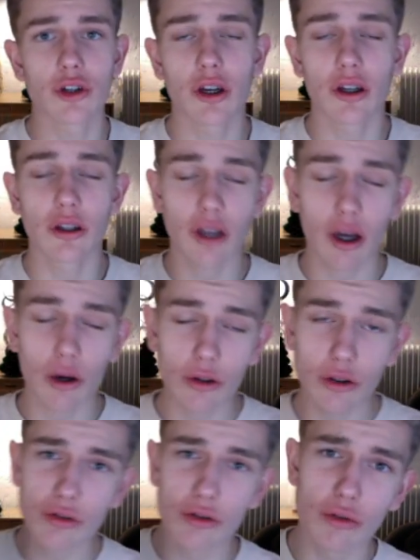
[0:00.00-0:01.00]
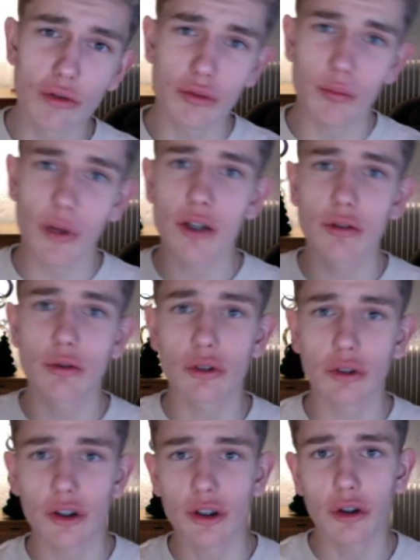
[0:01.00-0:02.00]
and how can you use
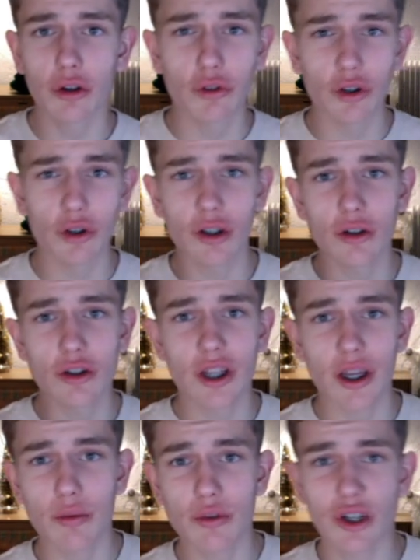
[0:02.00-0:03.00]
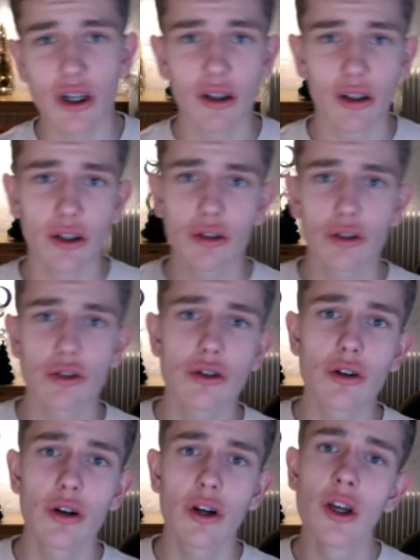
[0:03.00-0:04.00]
MyTutor.io for English language and
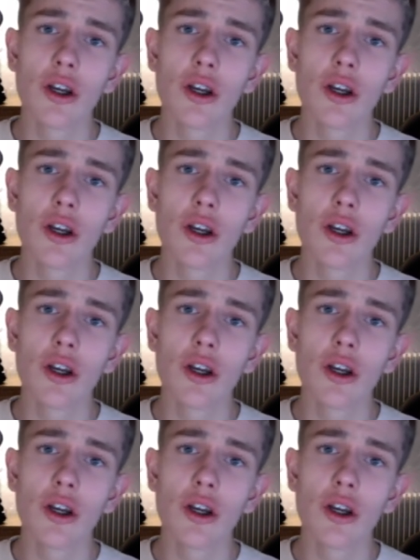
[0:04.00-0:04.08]
literature.